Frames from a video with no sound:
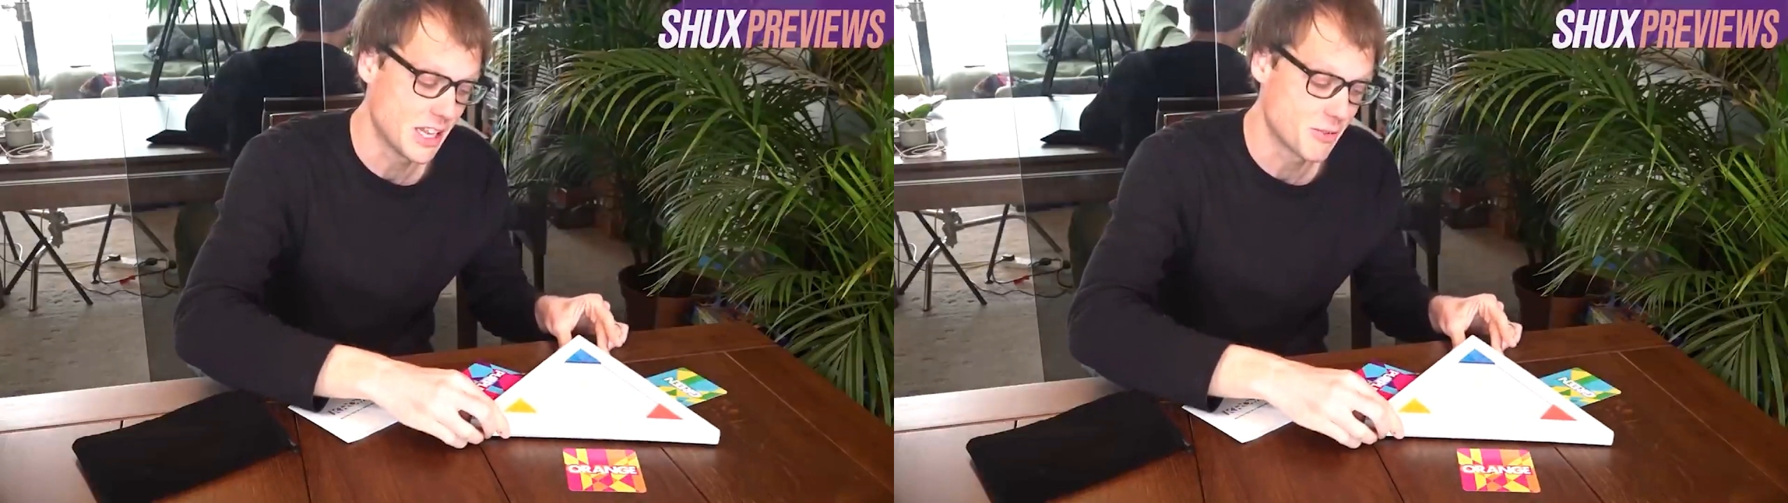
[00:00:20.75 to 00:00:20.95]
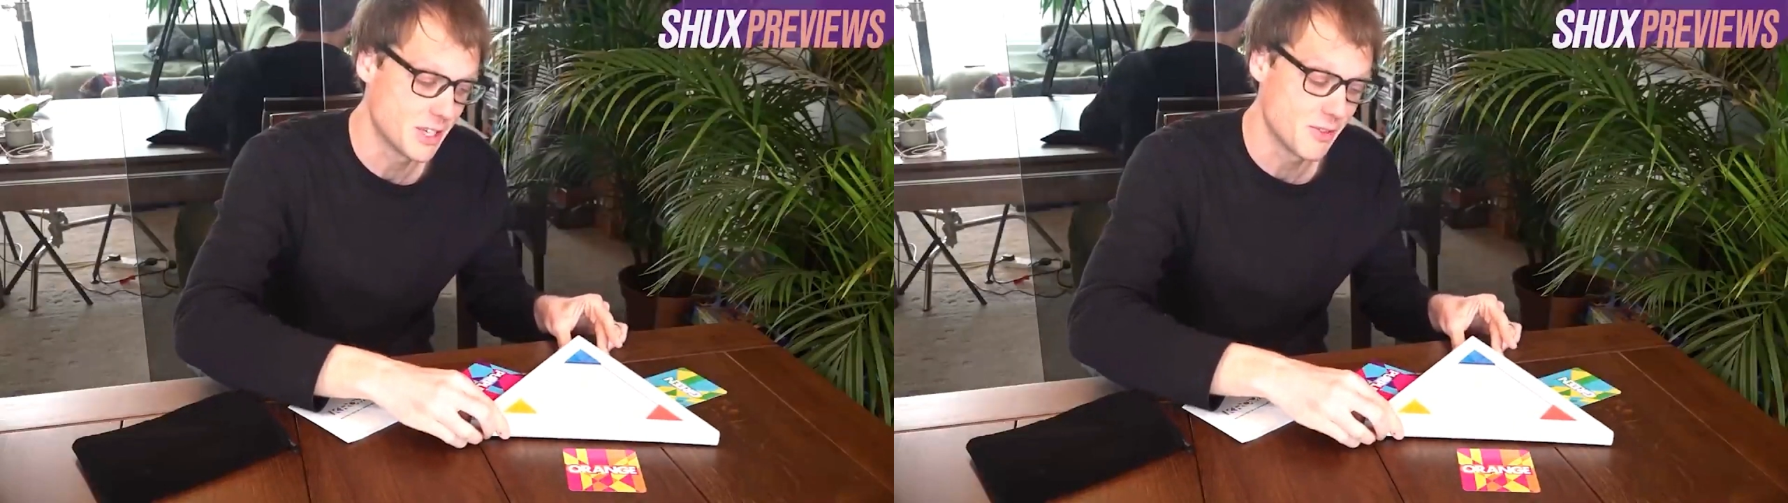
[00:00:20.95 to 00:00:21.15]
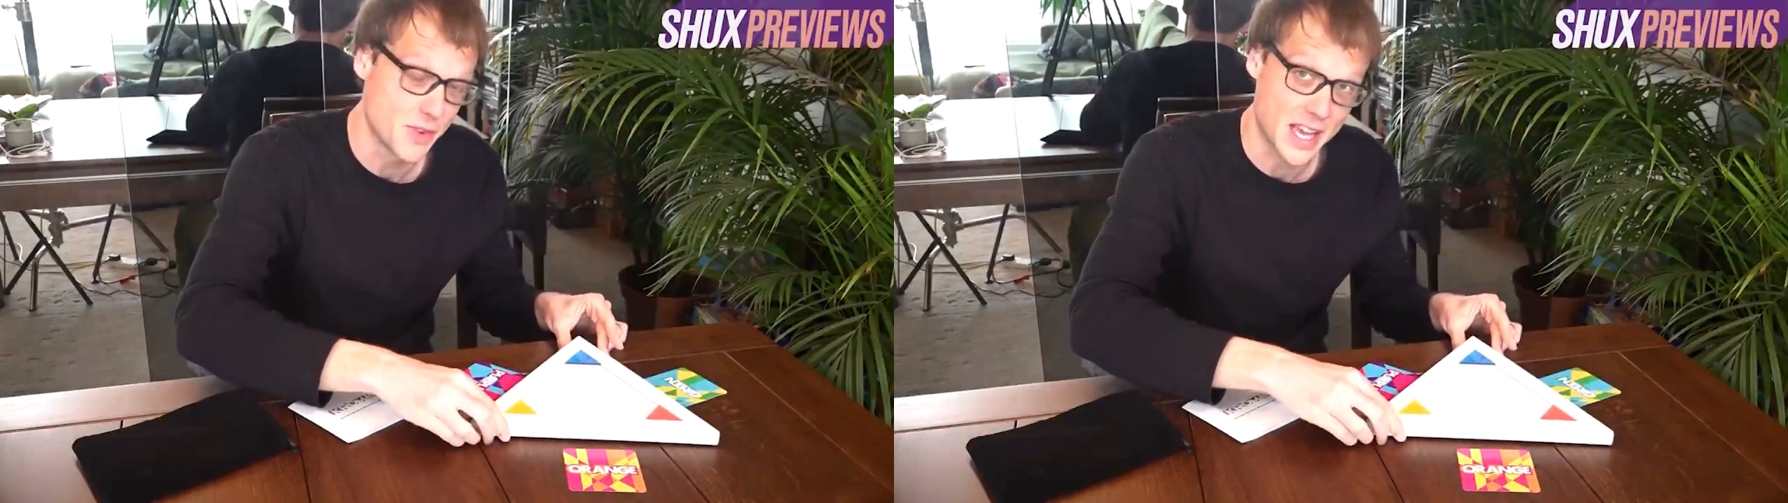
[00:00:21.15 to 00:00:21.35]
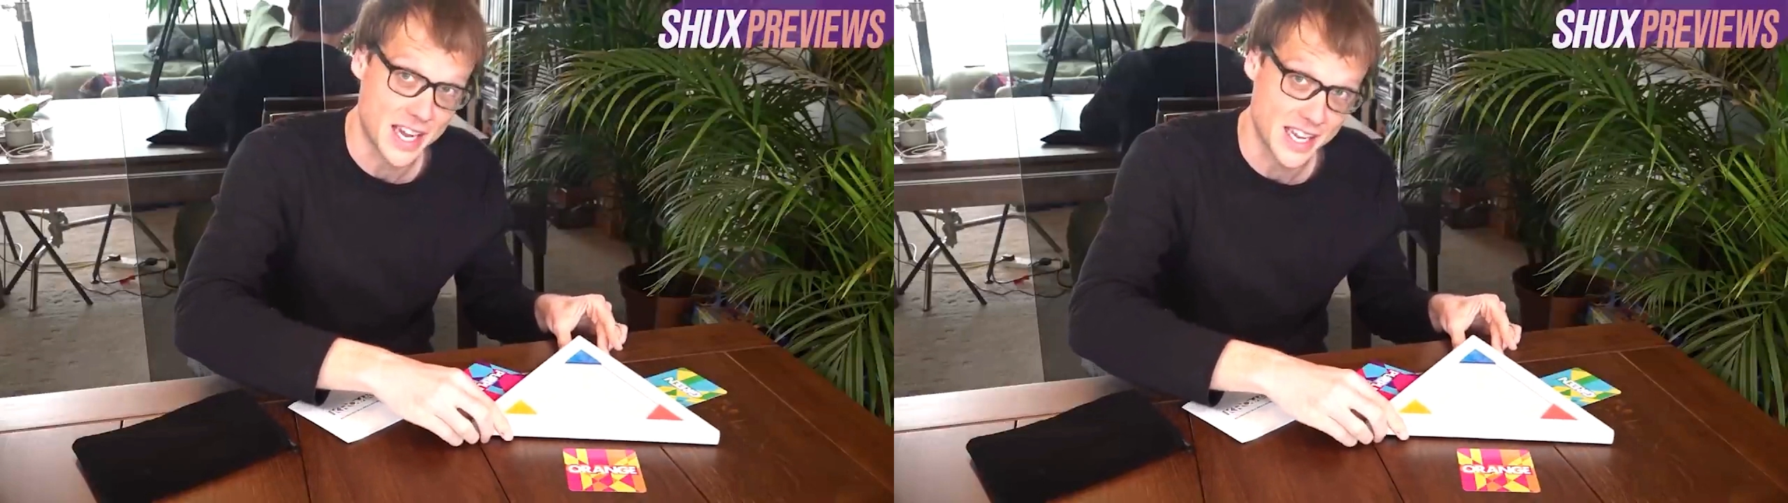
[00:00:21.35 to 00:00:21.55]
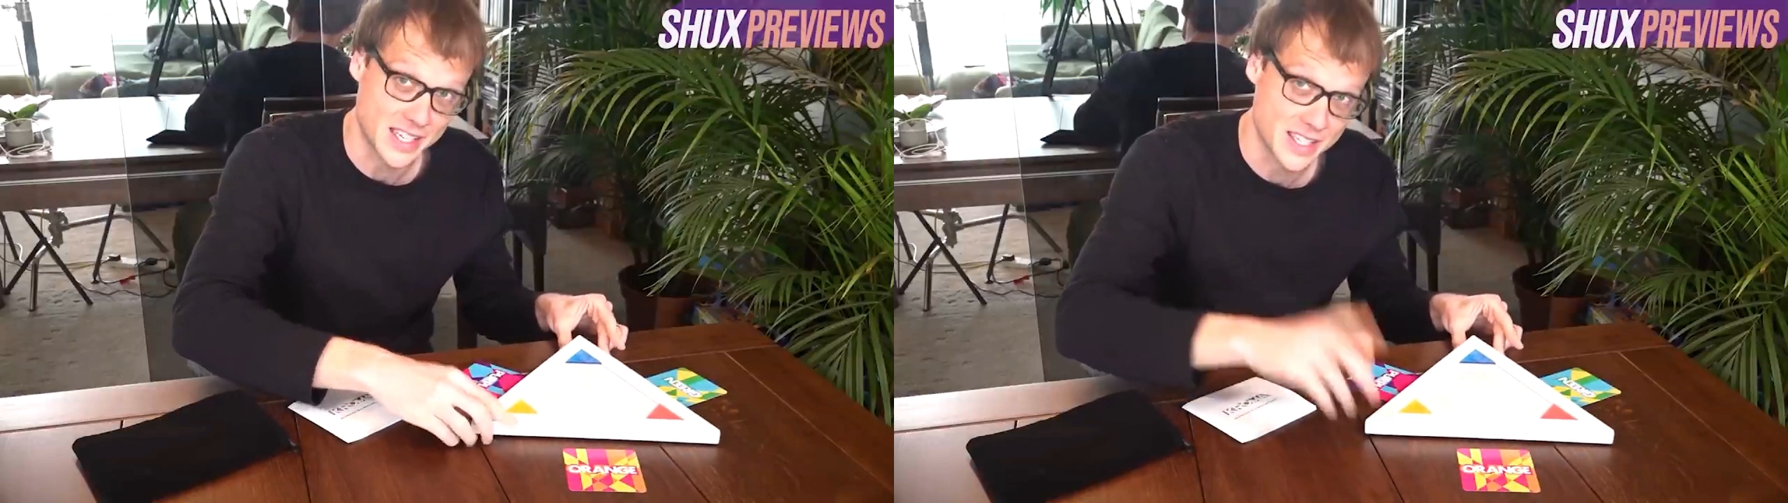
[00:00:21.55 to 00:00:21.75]
and the reason for that
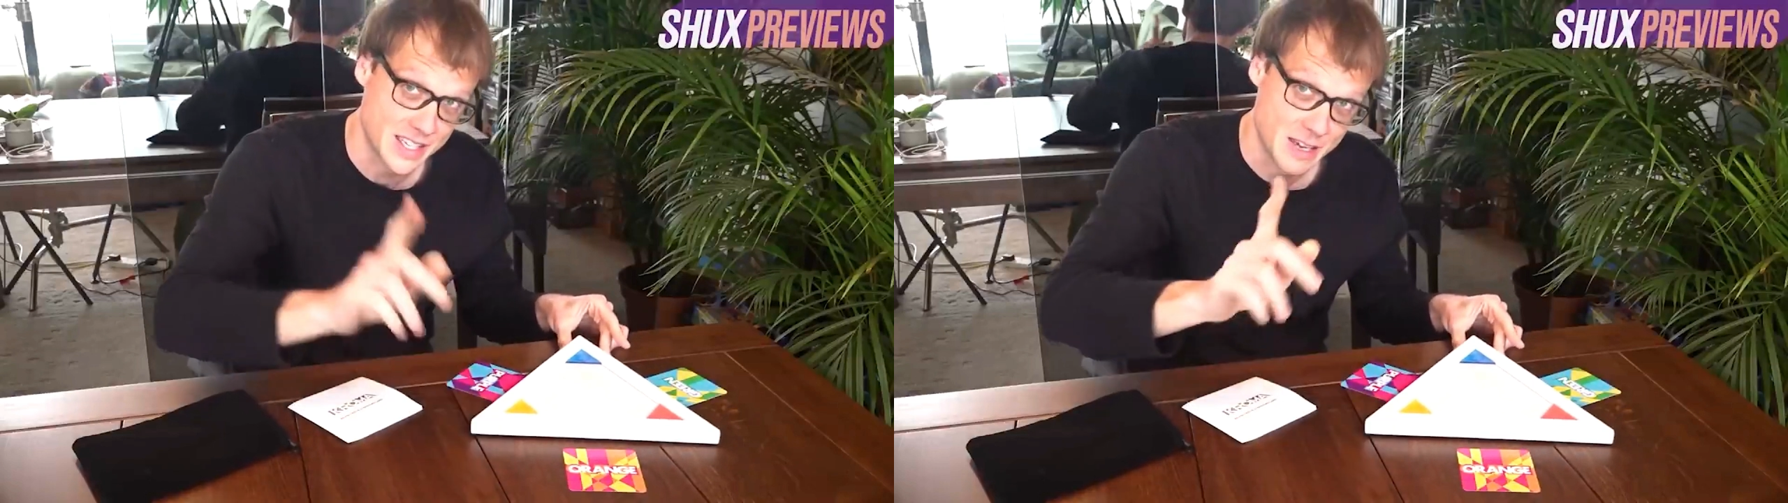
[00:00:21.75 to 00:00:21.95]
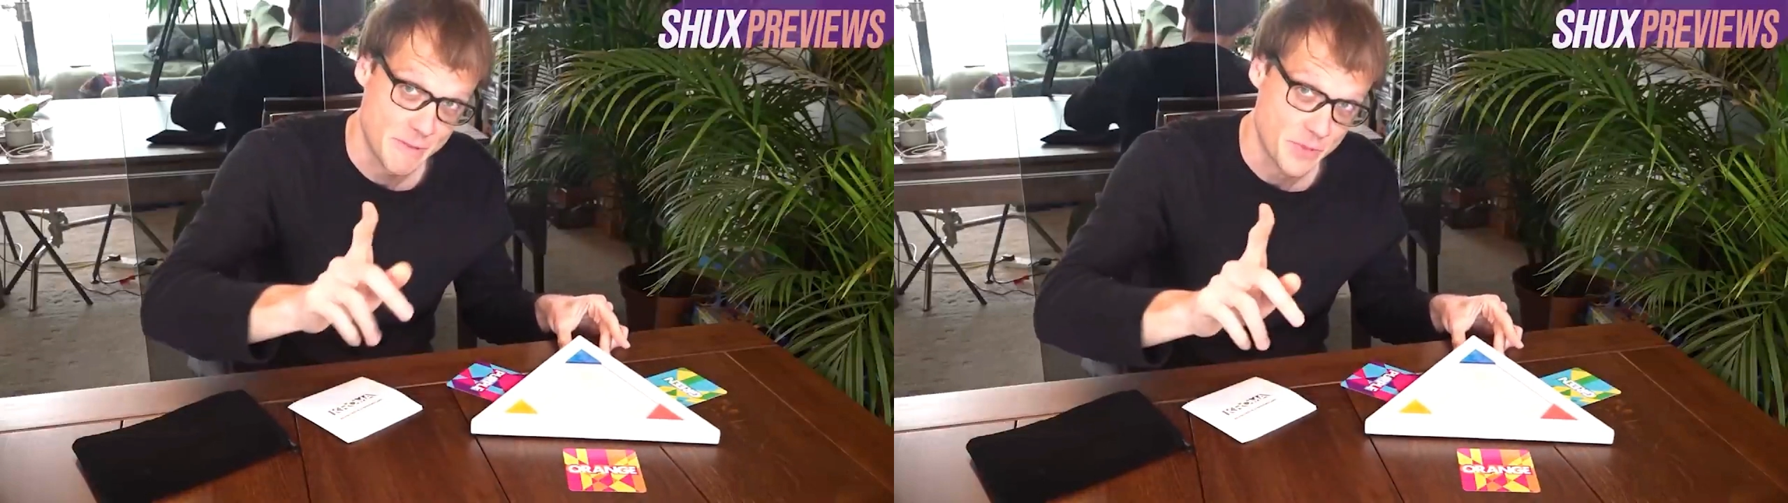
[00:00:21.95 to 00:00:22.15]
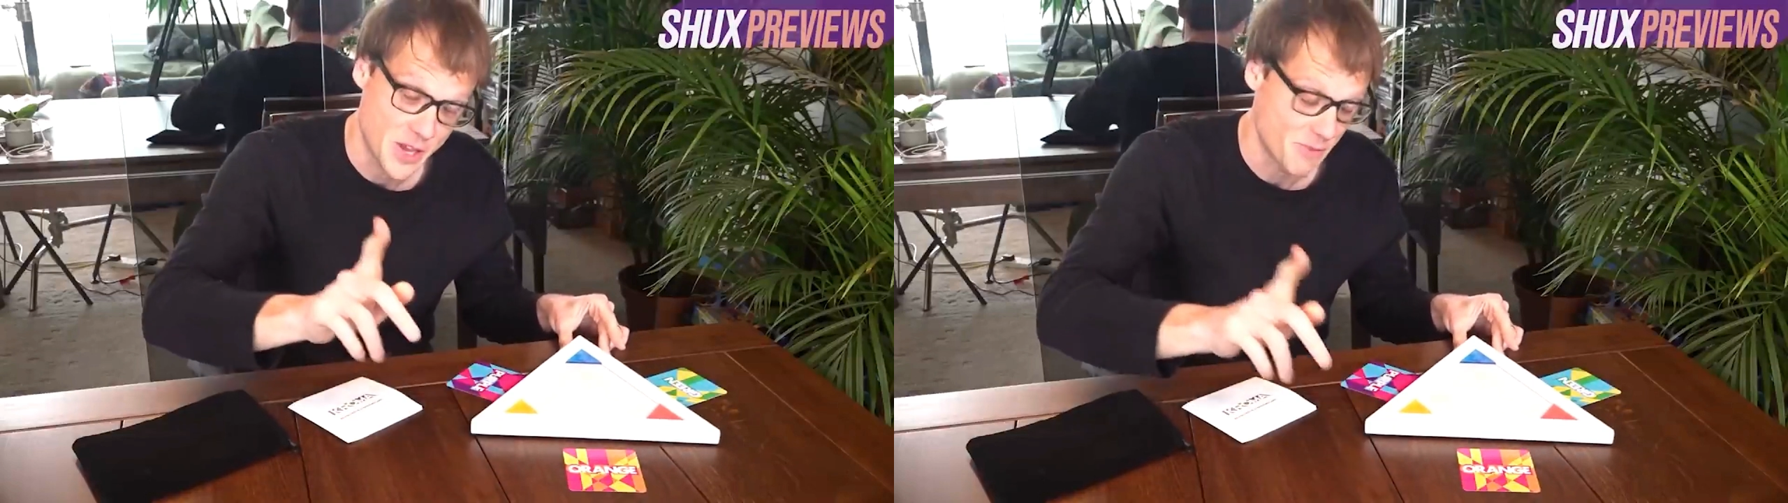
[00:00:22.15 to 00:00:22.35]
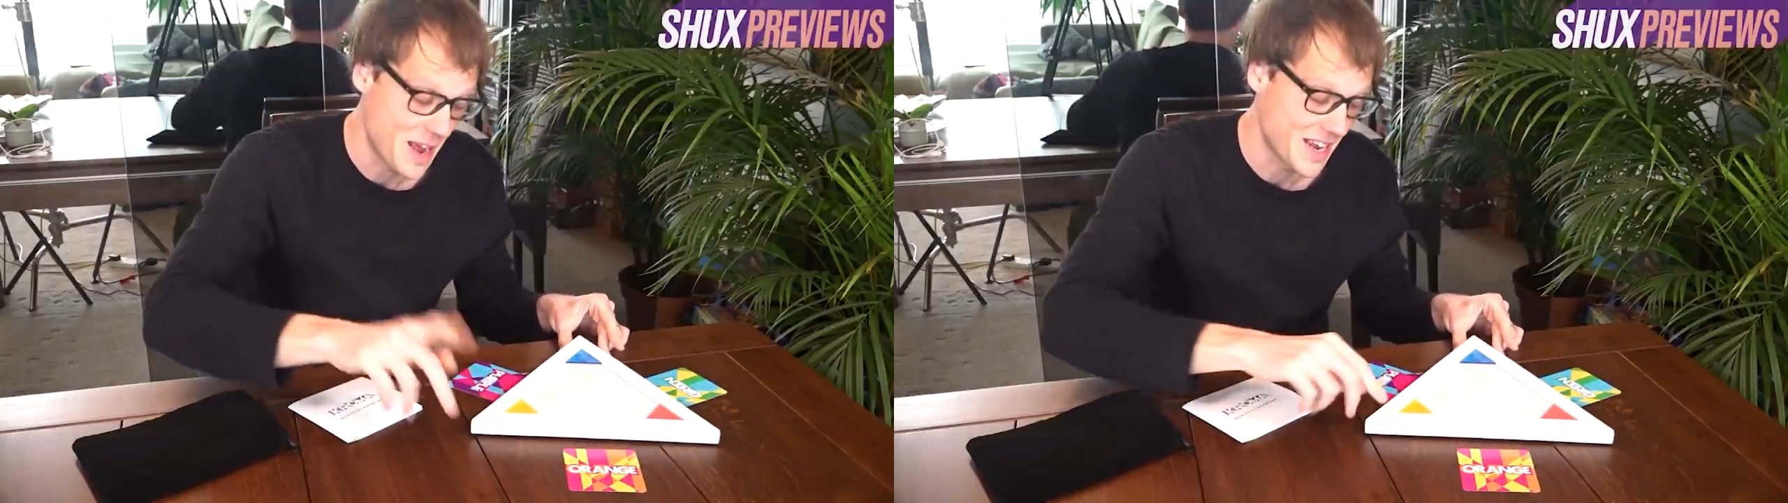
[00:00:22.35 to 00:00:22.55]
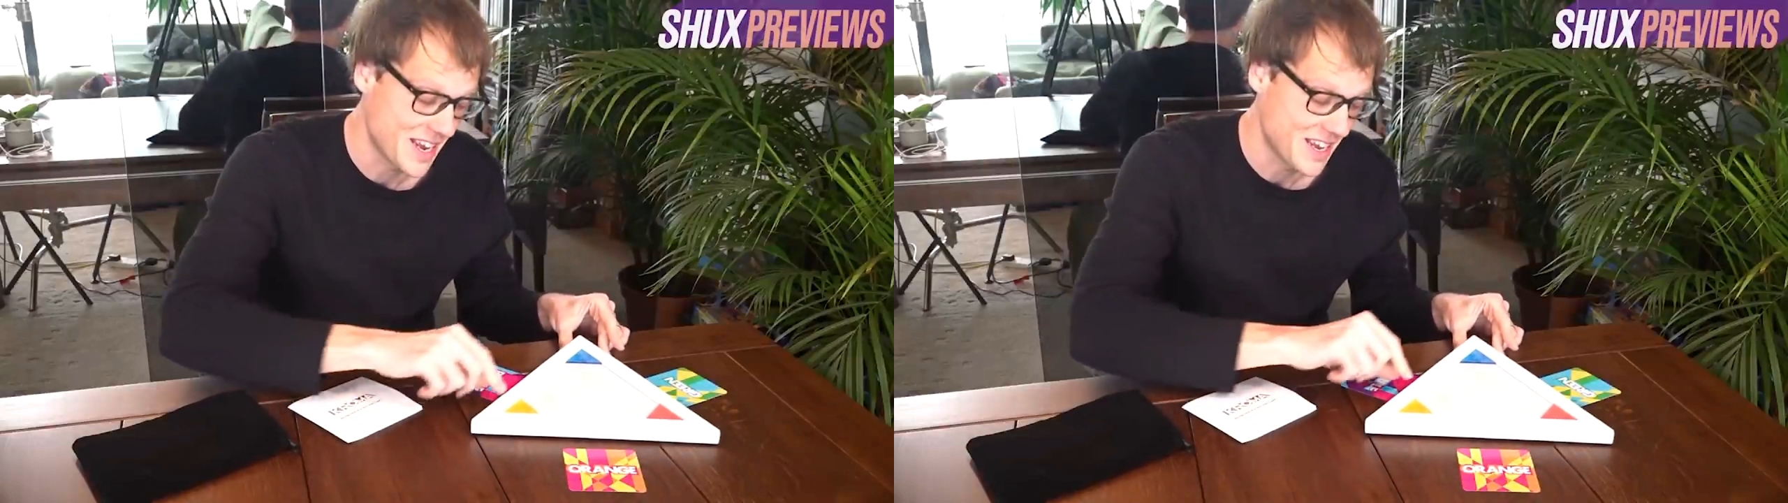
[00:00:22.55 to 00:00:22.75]
is, are you
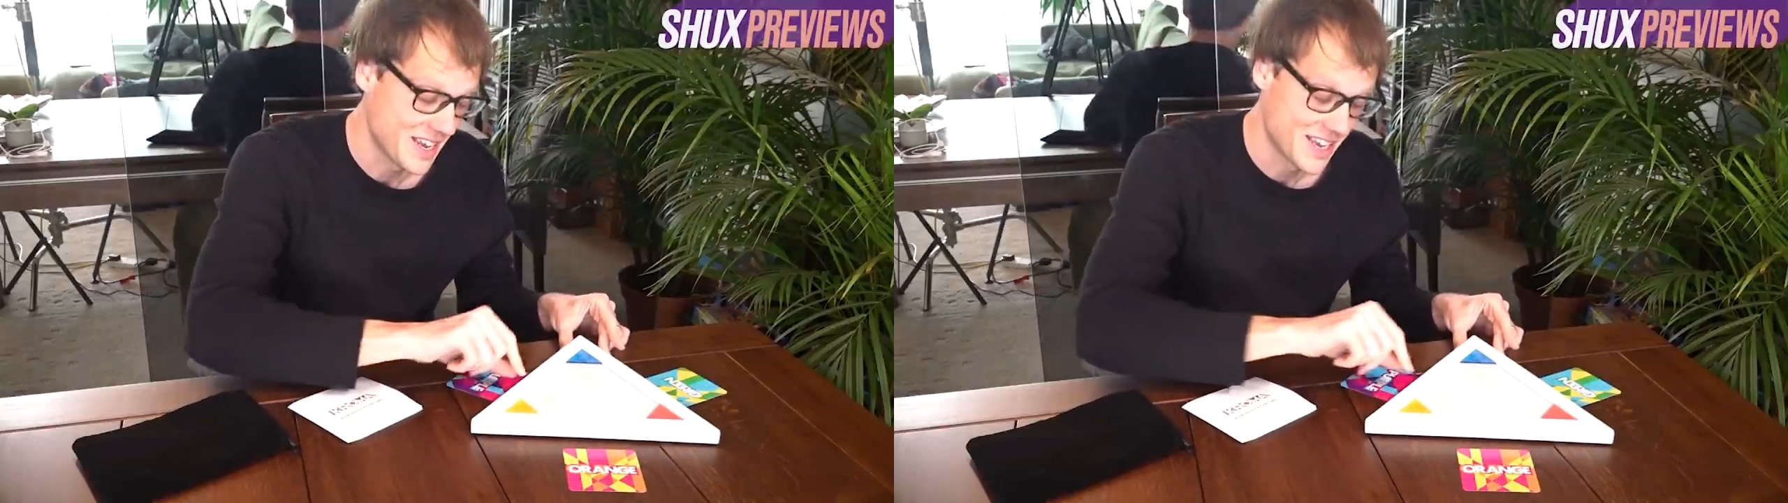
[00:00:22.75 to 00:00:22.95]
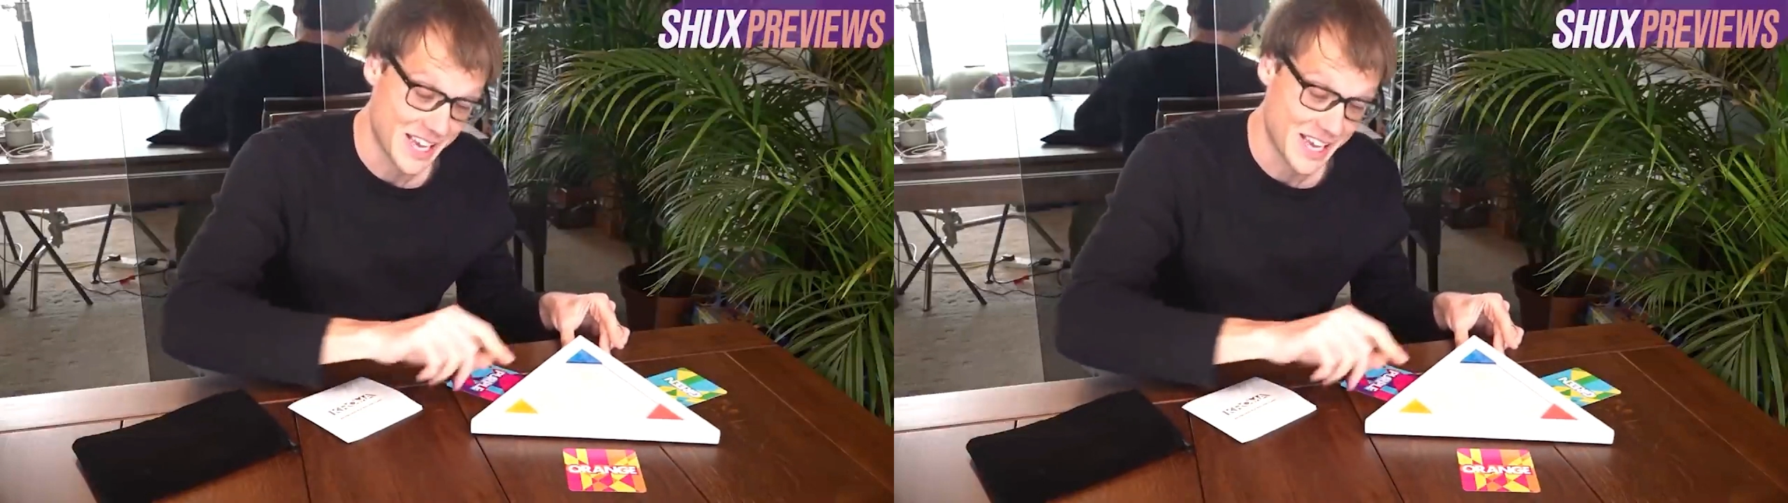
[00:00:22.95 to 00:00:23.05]
ready?